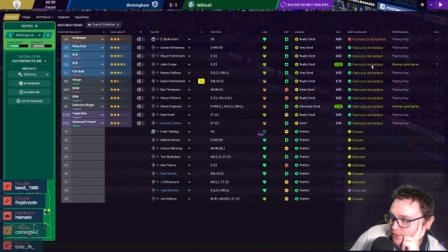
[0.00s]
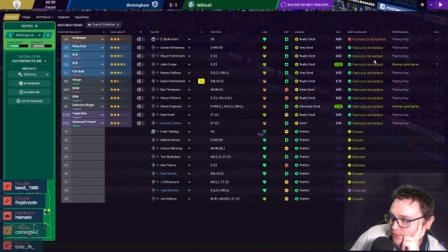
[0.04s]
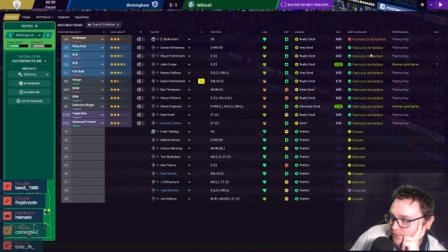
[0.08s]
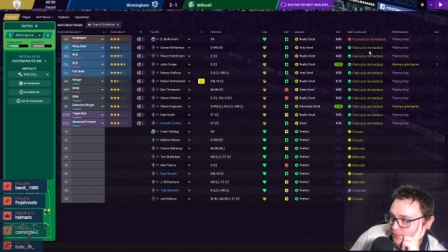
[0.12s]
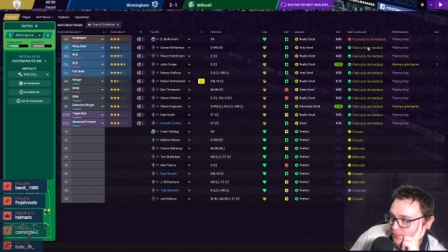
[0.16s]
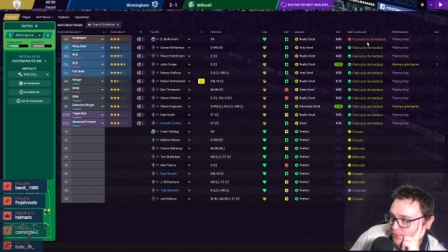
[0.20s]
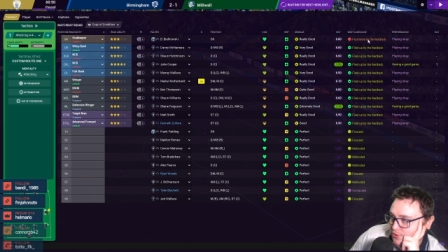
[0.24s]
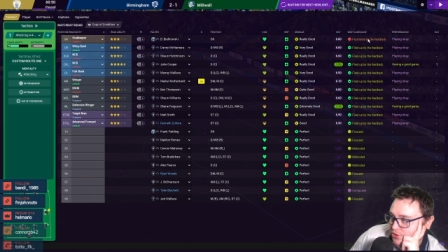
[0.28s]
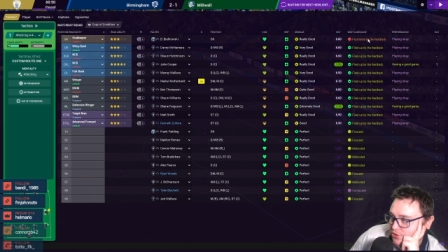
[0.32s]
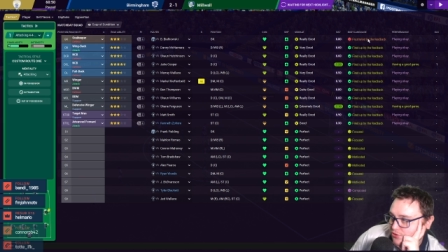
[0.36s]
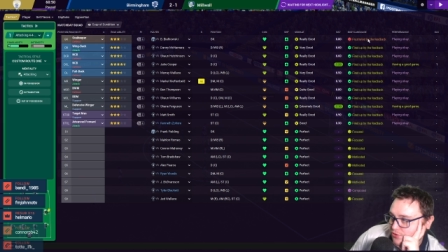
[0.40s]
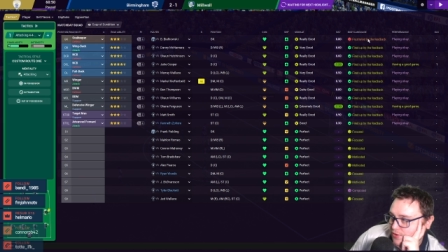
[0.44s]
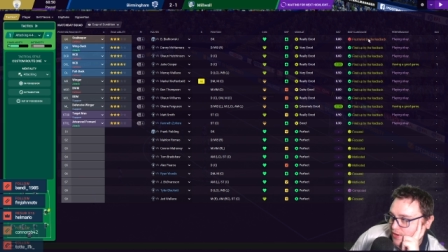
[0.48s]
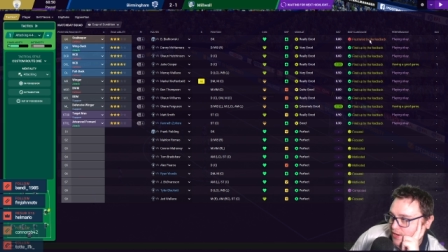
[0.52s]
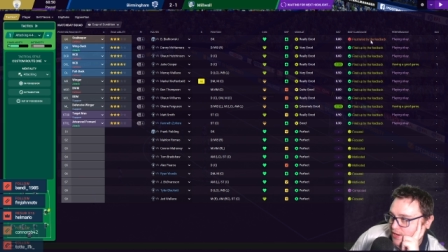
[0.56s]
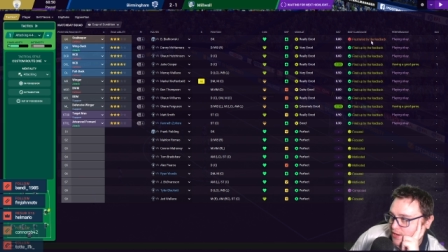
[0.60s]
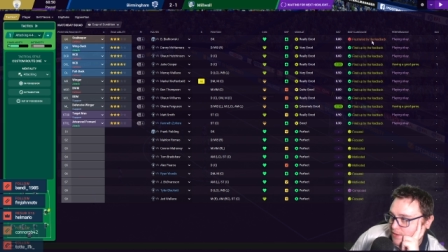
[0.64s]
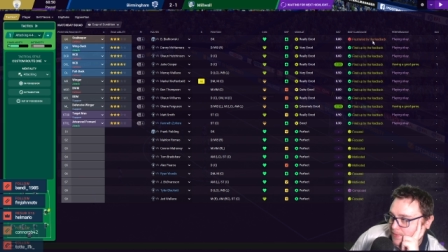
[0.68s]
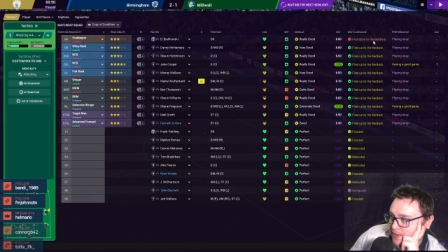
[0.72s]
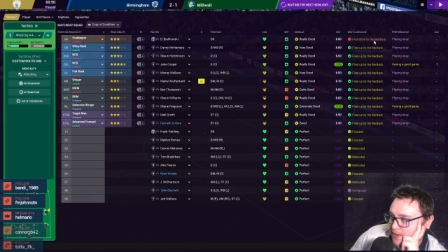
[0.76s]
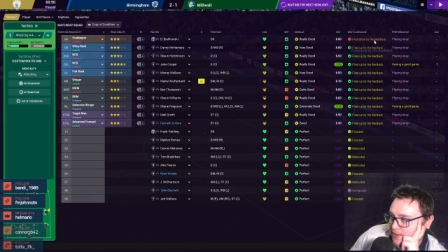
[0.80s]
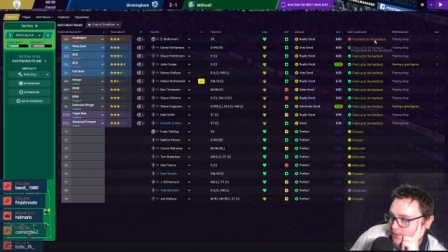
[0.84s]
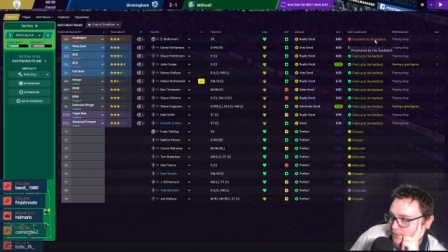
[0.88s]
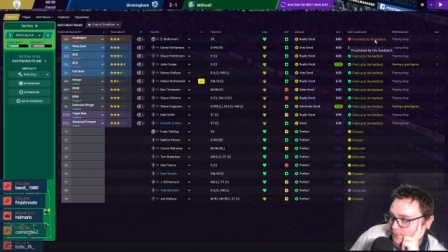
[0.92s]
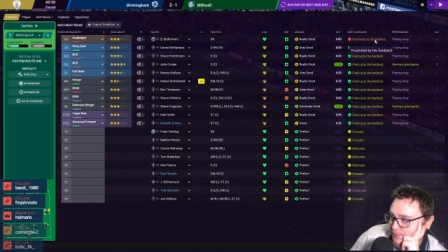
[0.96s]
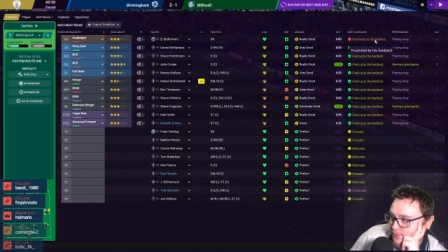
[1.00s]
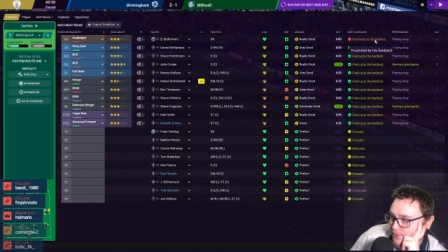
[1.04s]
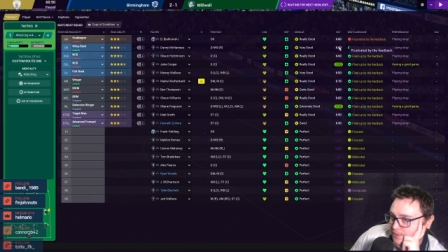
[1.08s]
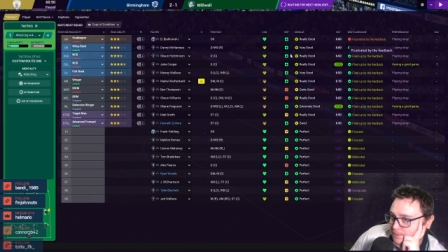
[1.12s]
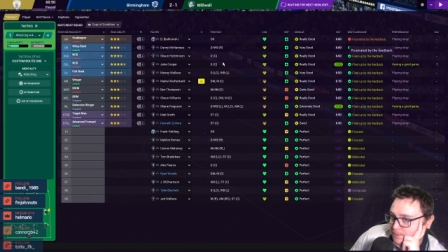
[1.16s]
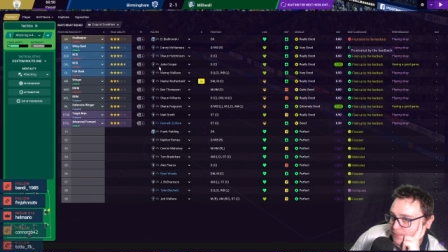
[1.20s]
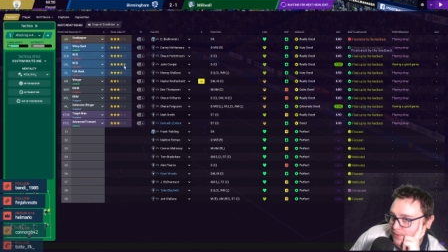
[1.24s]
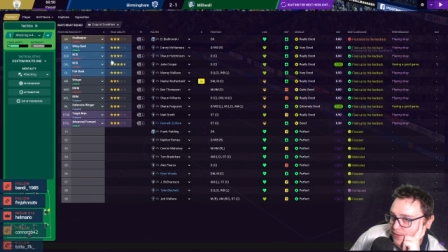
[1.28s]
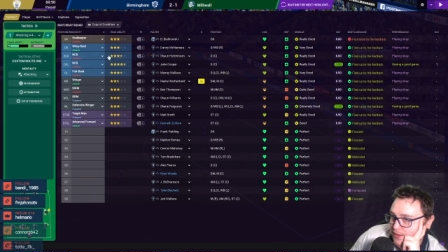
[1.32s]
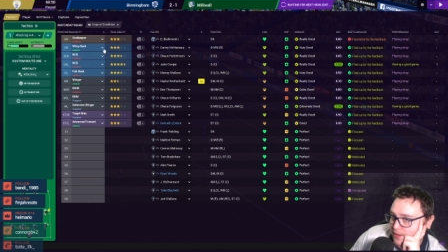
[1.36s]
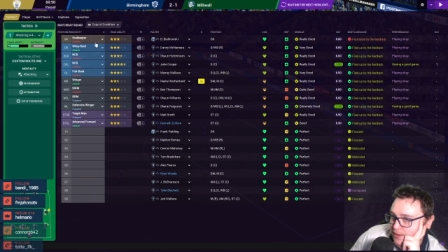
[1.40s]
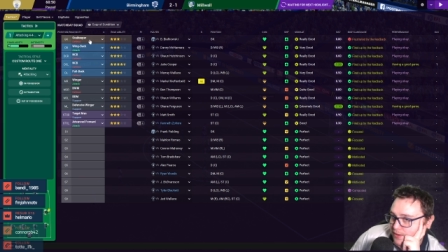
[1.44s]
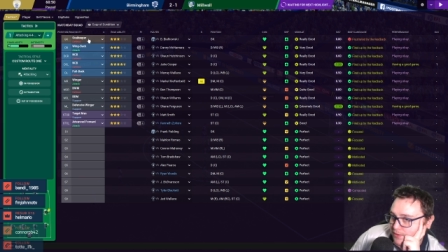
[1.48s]
Frustrated by the
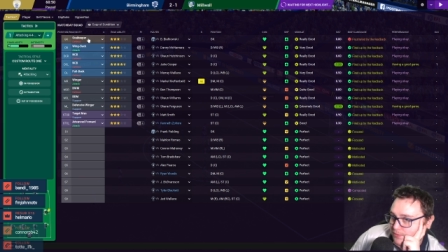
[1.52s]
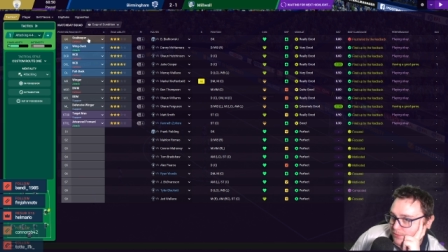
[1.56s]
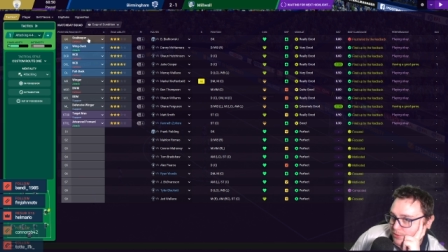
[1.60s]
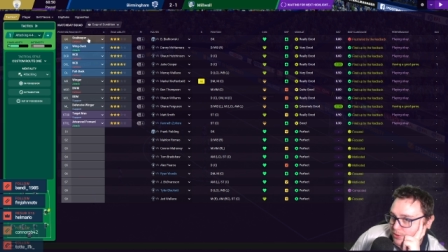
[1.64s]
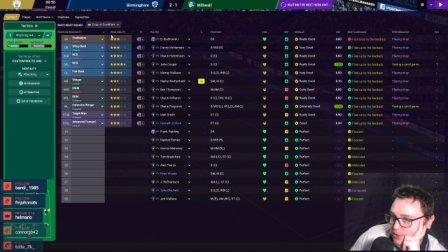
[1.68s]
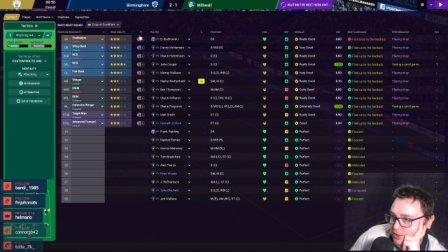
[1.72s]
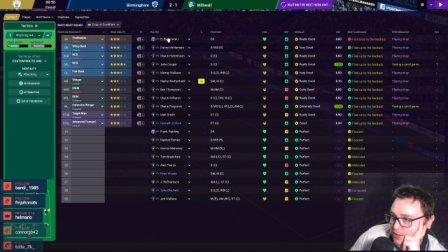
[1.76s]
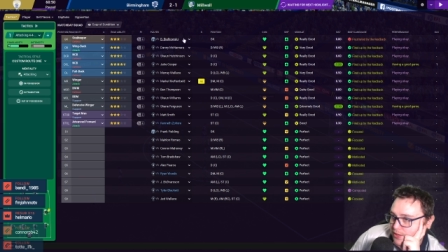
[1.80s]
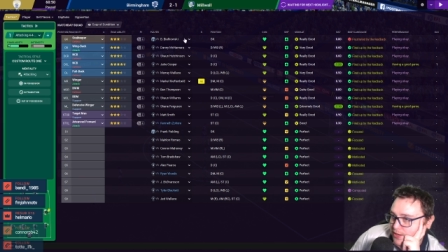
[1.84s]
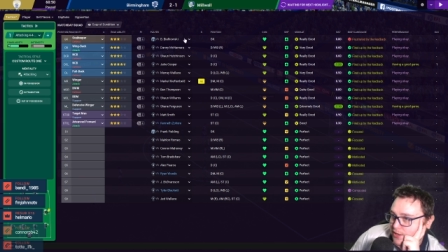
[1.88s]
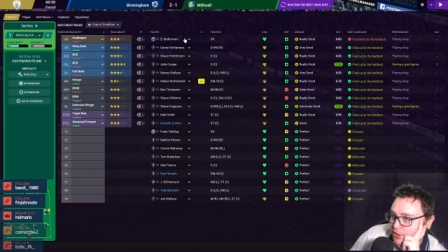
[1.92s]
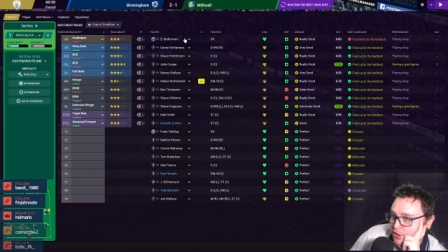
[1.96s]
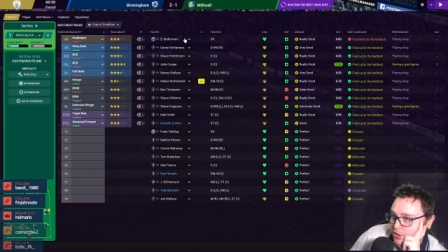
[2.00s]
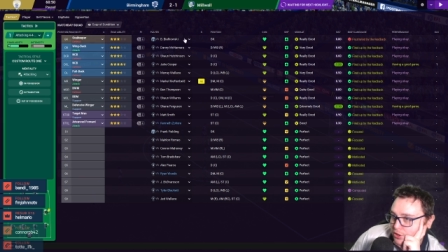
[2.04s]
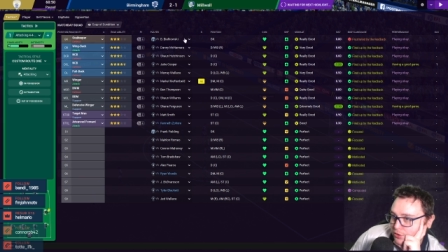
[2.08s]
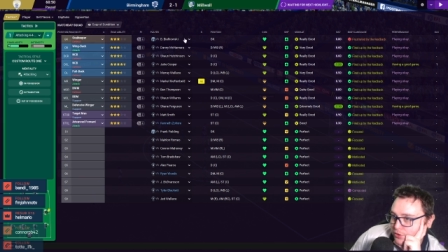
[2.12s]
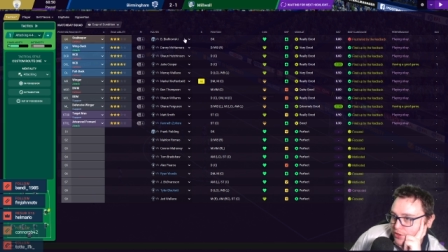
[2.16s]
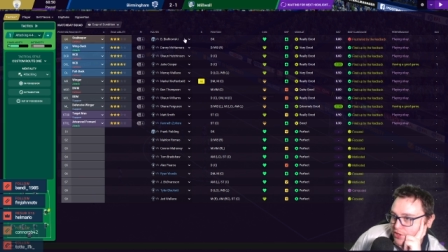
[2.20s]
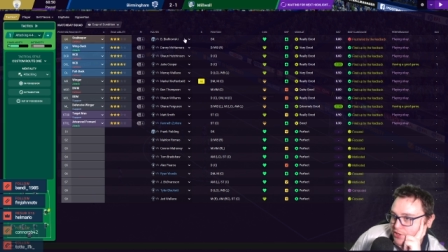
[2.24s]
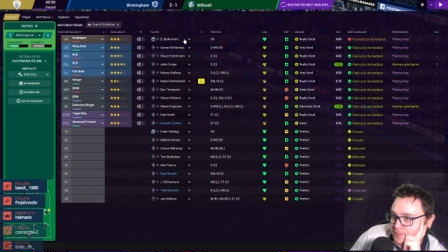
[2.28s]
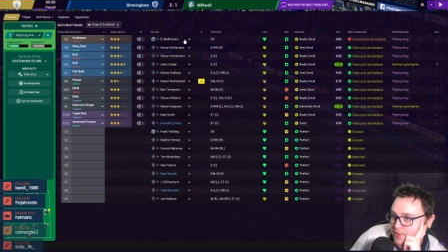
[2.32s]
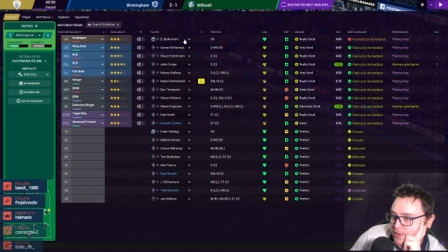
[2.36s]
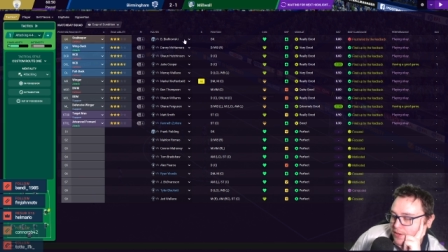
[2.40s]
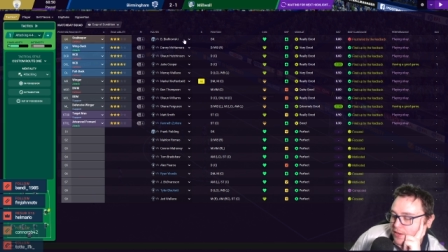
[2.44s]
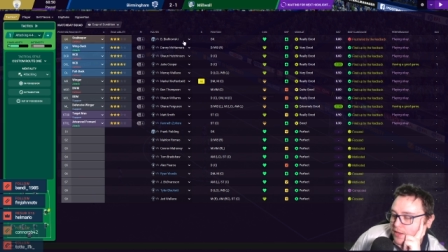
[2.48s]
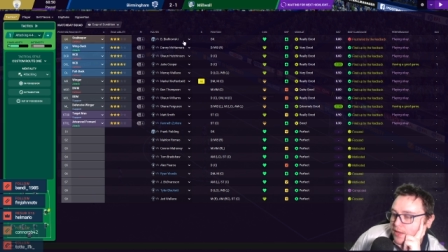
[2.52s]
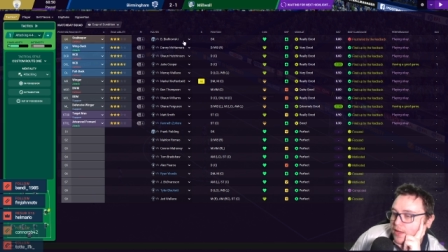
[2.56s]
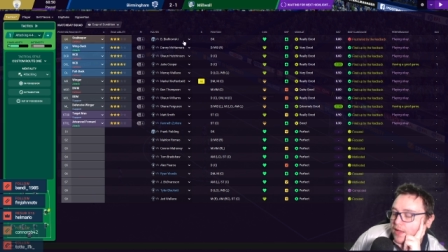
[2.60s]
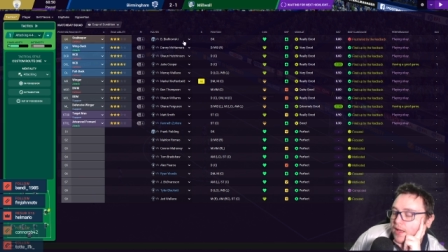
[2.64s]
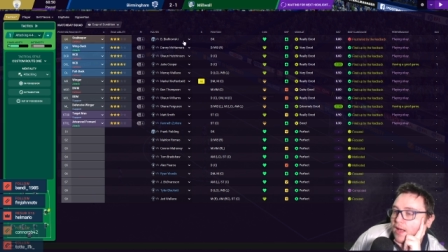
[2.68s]
feedback. What, encouragement?